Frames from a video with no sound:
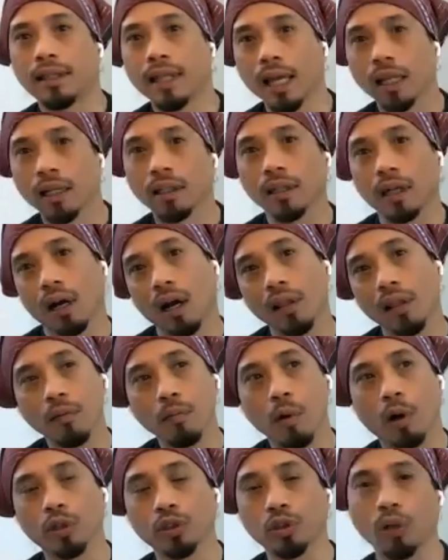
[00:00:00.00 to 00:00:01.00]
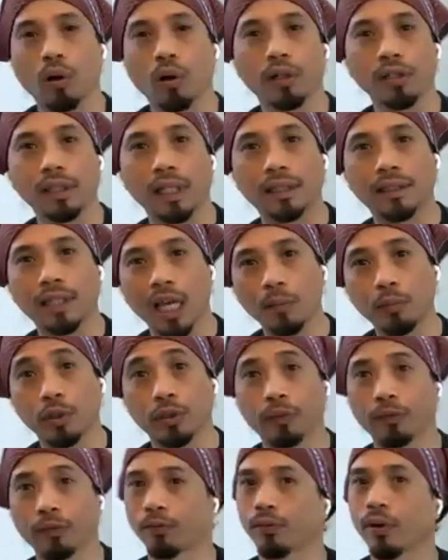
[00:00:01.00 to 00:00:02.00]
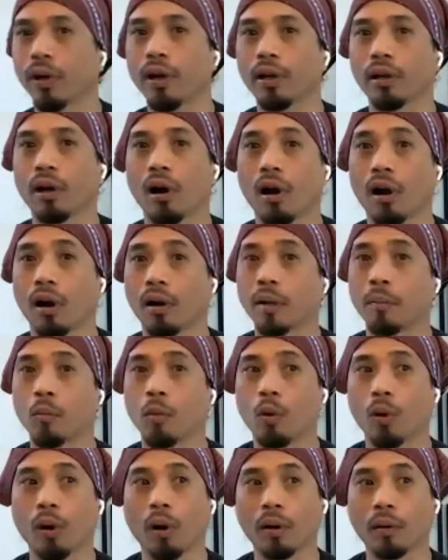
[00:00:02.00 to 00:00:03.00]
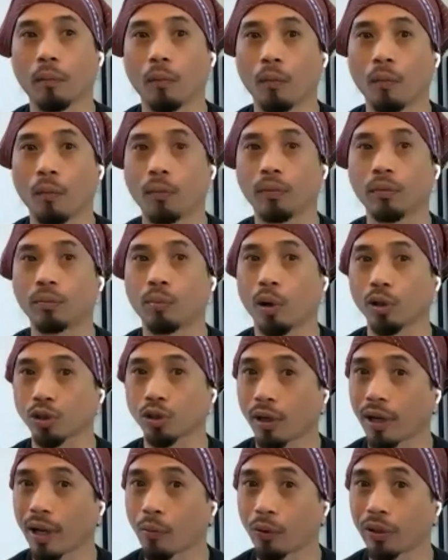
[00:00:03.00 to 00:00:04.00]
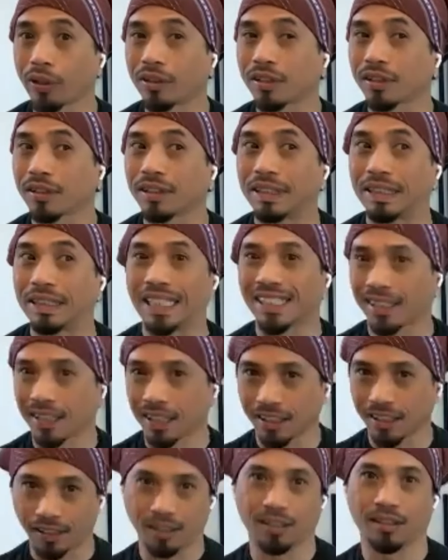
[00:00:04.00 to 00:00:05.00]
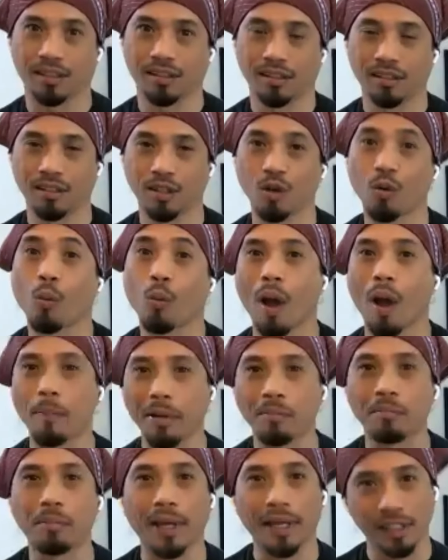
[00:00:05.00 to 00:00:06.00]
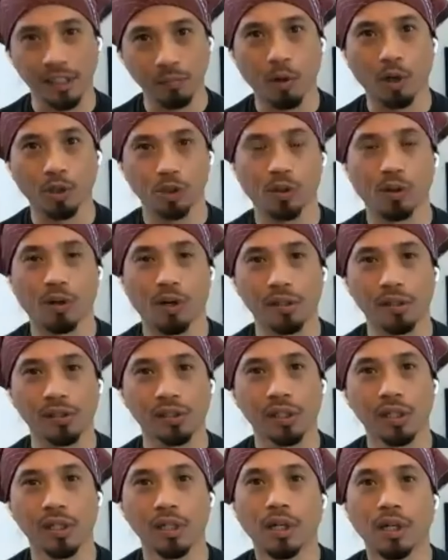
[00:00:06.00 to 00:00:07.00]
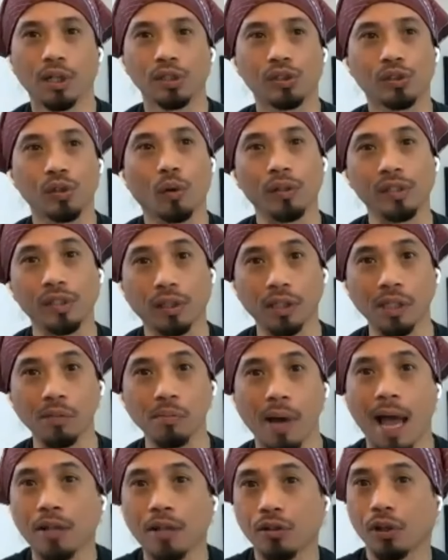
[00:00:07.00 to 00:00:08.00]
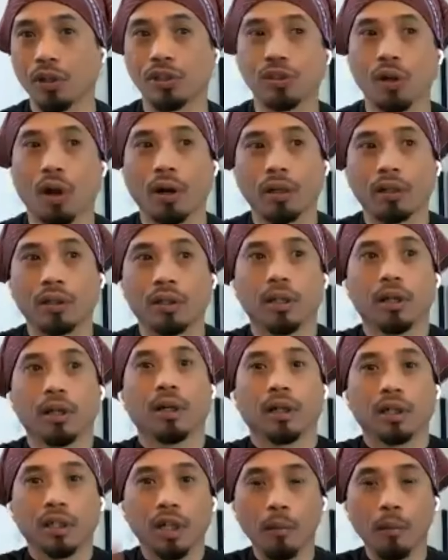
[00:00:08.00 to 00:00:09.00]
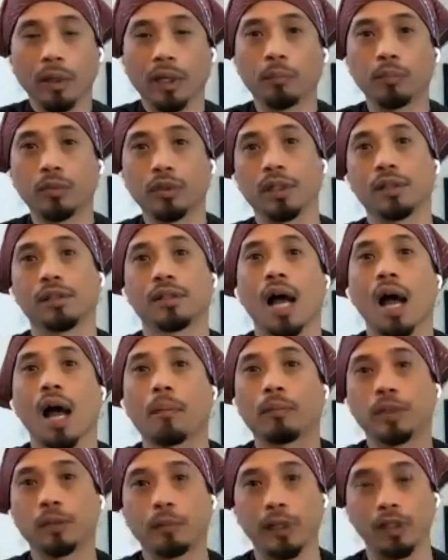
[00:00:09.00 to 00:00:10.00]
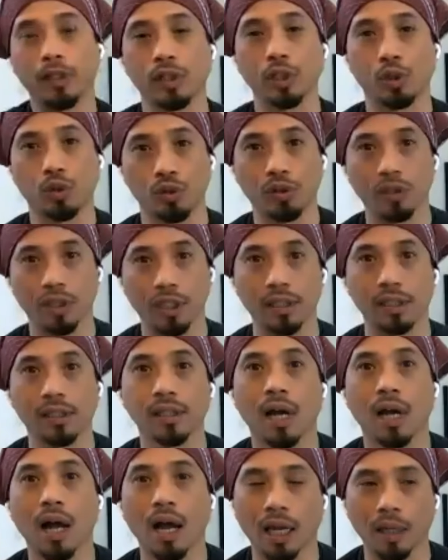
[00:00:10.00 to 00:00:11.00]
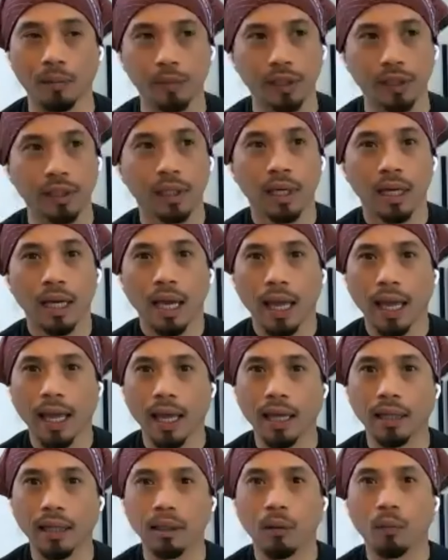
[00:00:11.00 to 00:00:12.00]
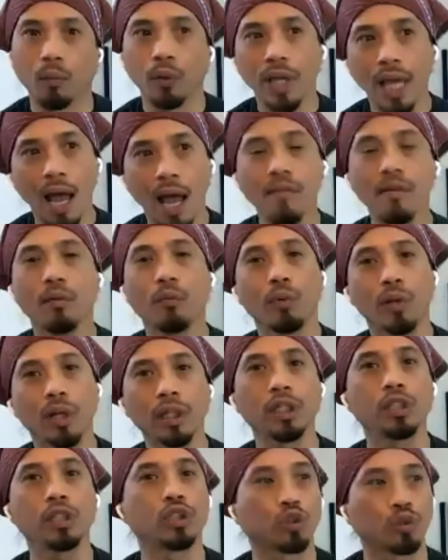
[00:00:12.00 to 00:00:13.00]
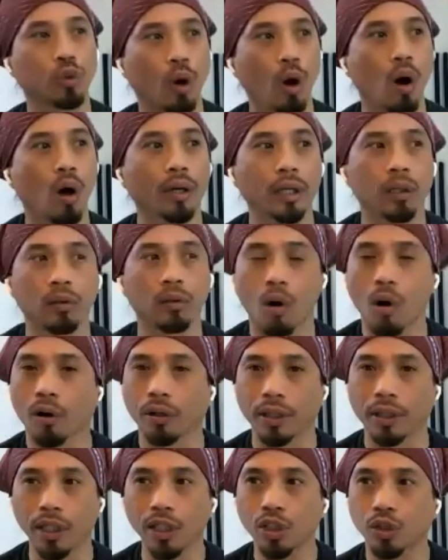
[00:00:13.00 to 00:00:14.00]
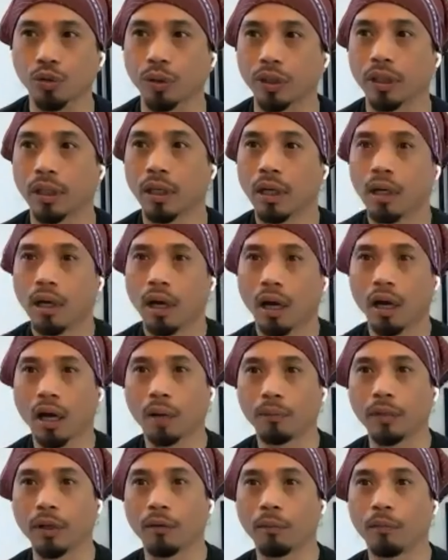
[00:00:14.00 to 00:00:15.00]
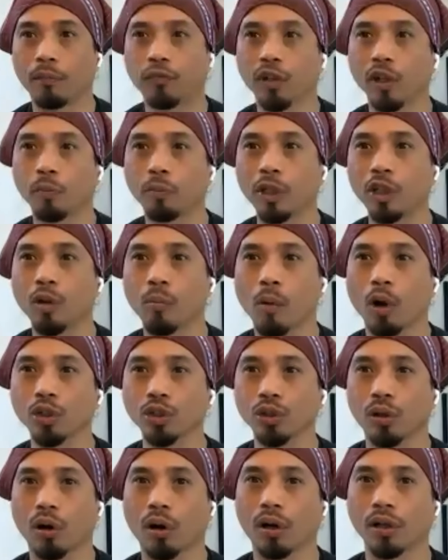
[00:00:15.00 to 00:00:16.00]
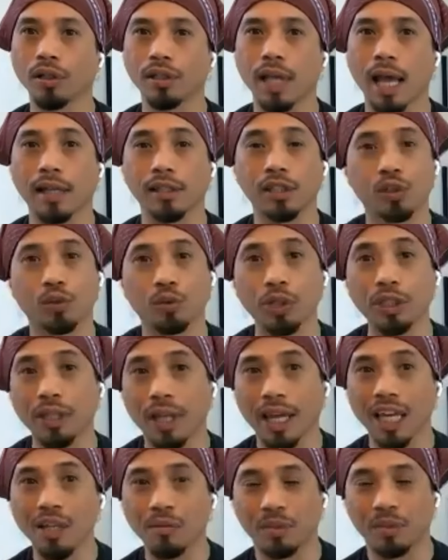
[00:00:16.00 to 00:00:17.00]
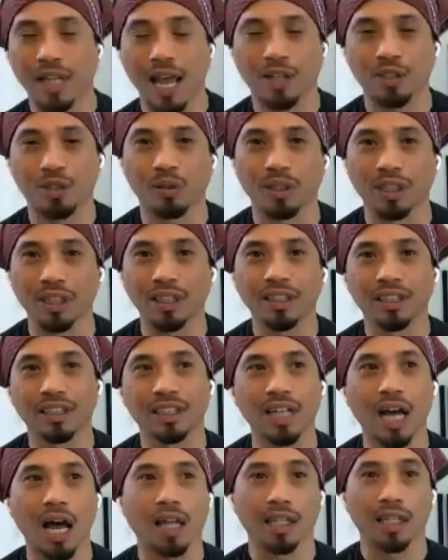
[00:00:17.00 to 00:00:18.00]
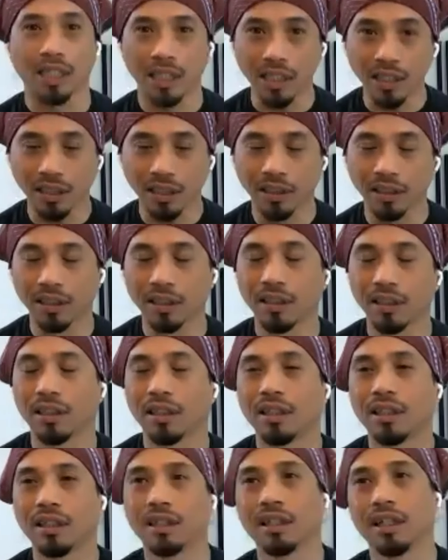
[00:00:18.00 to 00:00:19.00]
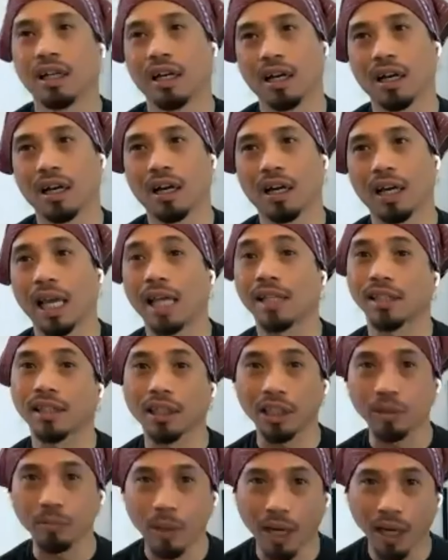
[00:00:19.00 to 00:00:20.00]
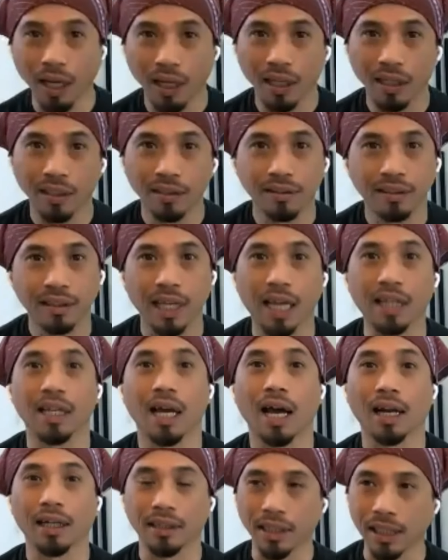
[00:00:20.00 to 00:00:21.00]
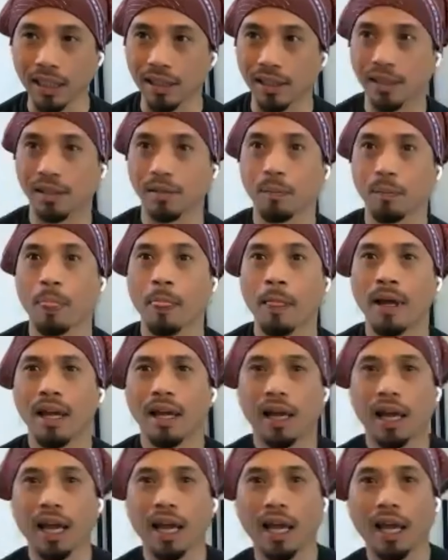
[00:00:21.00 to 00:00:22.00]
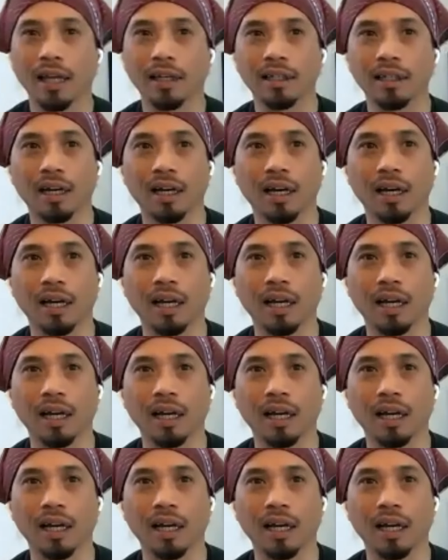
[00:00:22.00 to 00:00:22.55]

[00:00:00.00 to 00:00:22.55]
then the other martial arts that came to the front are the more martial art with distance, weapon-based martial arts. So Eskrima actually started coming up to the top, especially during these times. And we have a really strong and long history. The Filipino martial arts has 3 names, actually: Kali, Eskrima, and Arnis. And